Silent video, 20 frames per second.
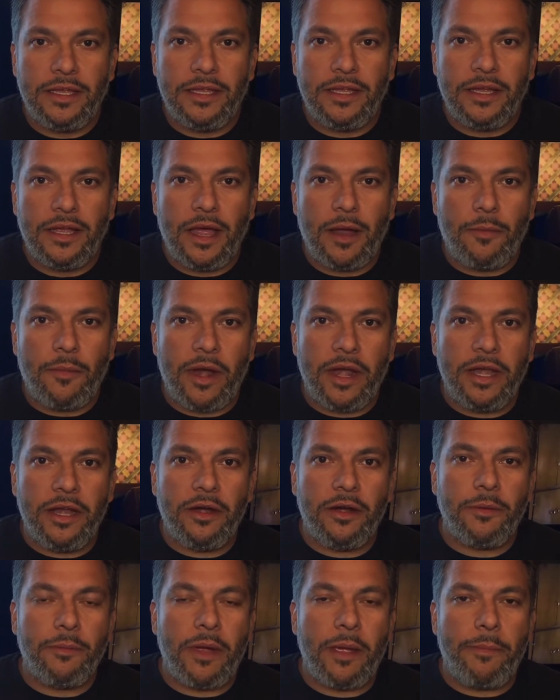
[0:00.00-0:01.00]
I'm right here
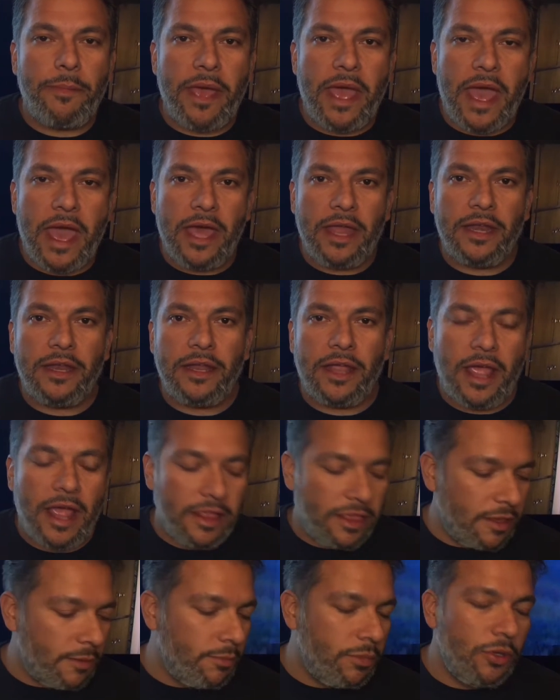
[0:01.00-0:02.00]
on my pad
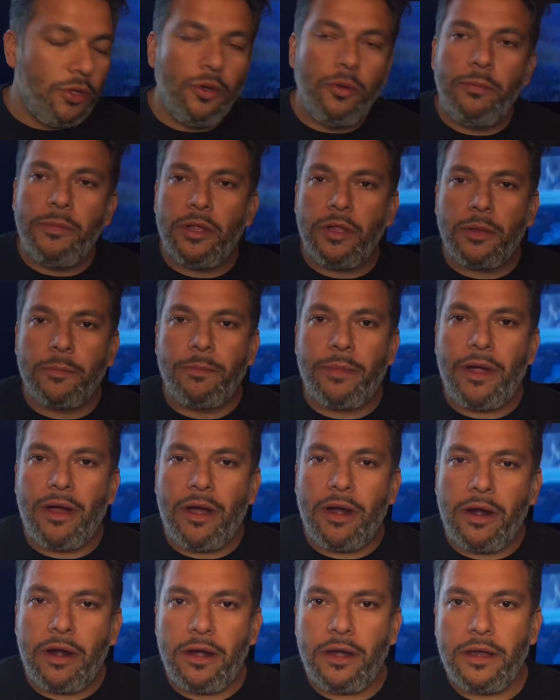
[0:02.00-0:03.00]
at the Blue Milk
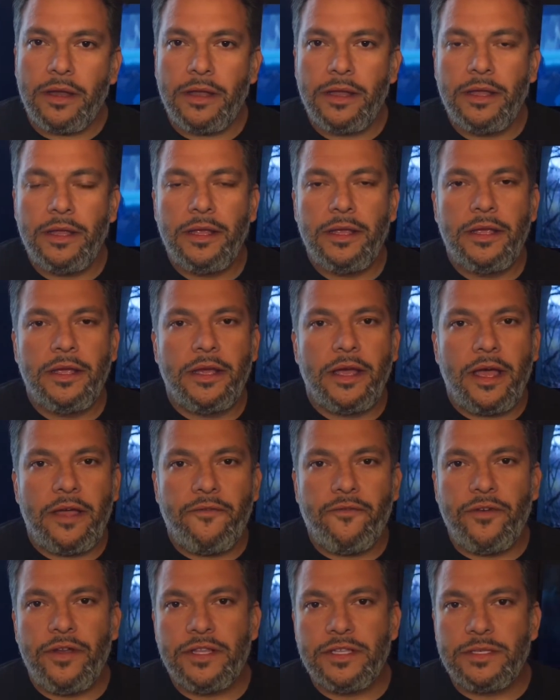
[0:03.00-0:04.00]
Bar. I've
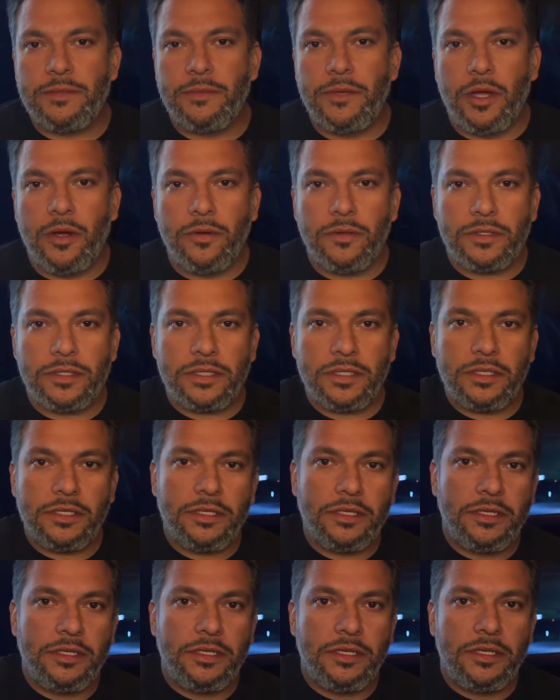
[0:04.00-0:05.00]
written some notes,
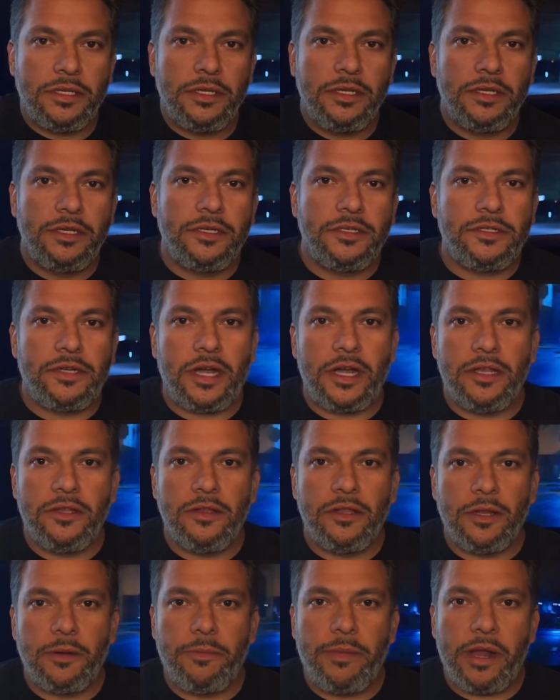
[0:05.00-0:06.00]
trying to do a
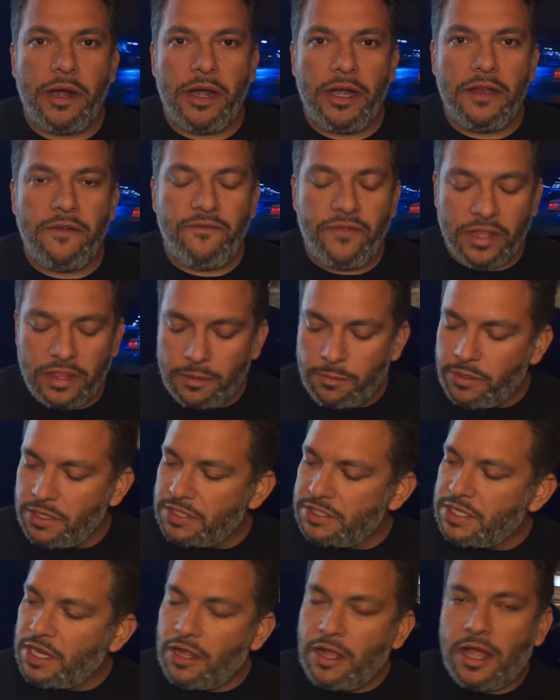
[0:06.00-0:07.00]
little better. I did Victor Brick
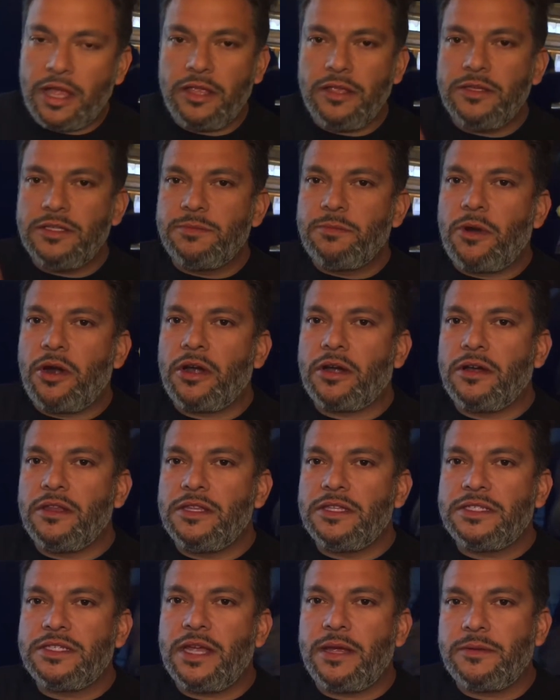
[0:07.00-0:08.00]
style. I used marker this
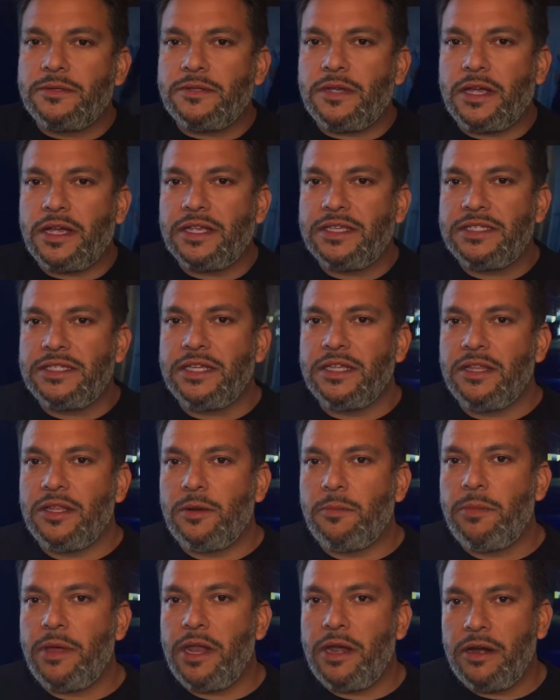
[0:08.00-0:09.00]
time so I could see a little
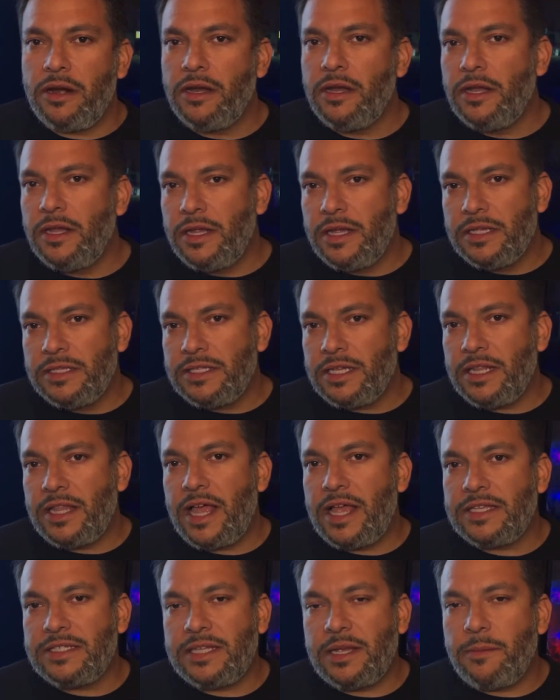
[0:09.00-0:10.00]
better. Instead of
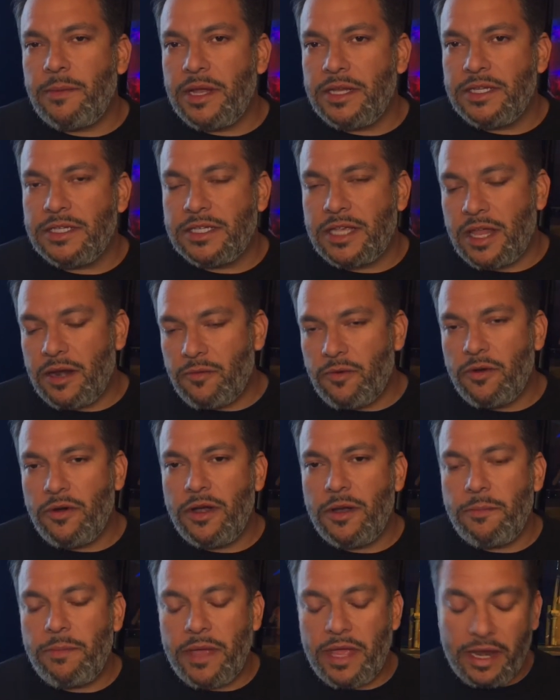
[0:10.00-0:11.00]
last time, I just kind of wrote it in
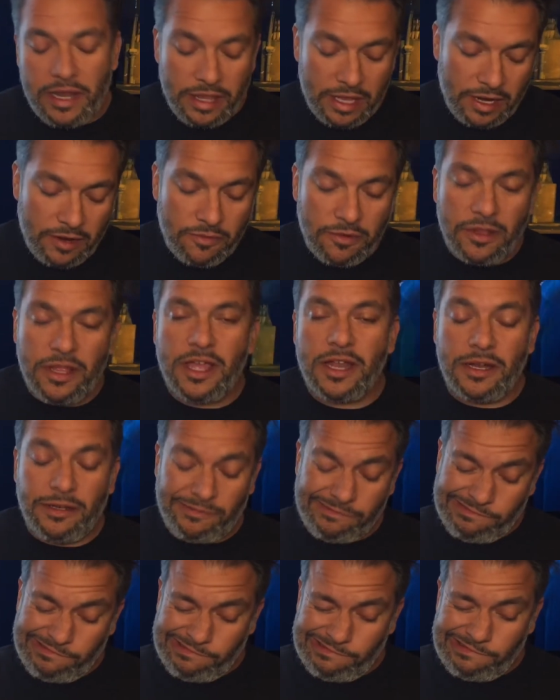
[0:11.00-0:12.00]
pen and then I really
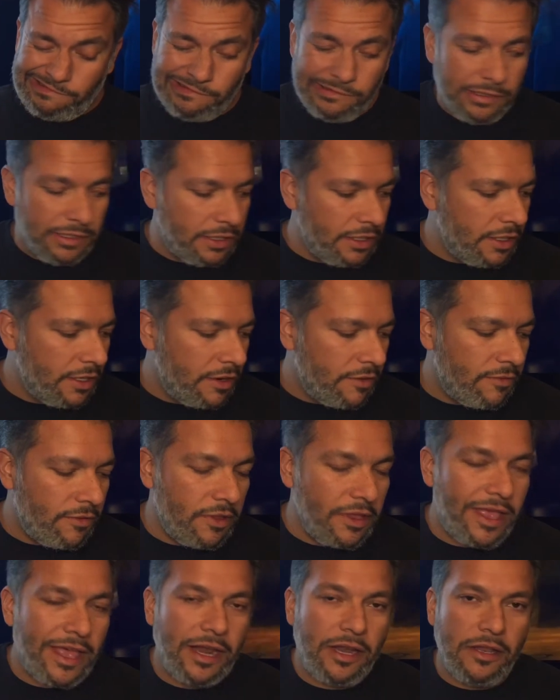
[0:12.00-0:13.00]

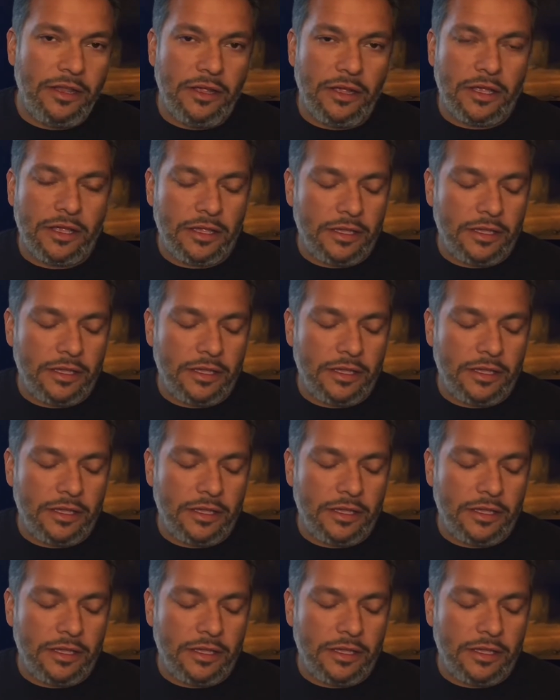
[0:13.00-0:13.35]
had to look.